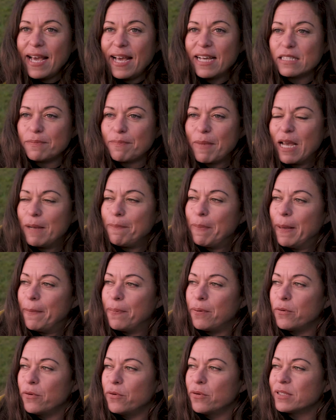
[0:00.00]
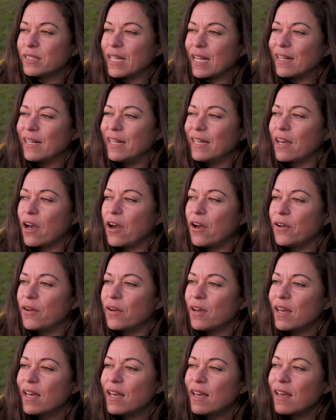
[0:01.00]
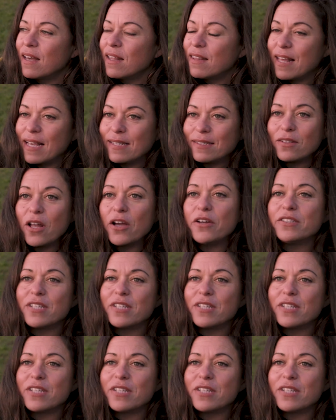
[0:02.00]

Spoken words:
It's made people suddenly go, there's no